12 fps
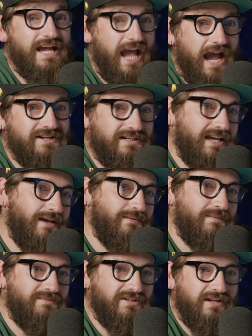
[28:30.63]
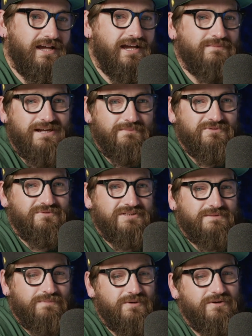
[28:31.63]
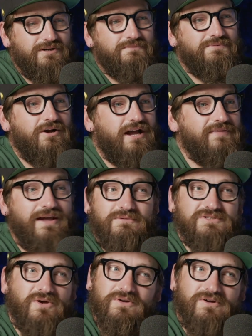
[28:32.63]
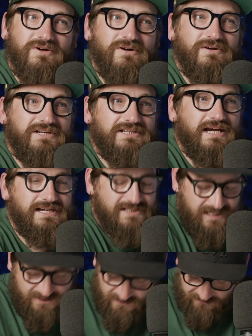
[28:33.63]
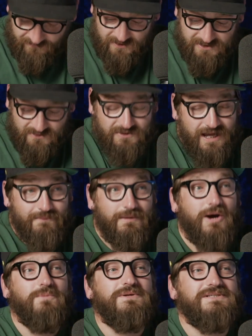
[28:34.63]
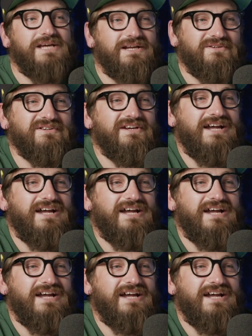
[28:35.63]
And you came up and you're like, hey, man, I'm doing this burger blog. And that was early days. And that's when I first saw that Melbourne tattoo.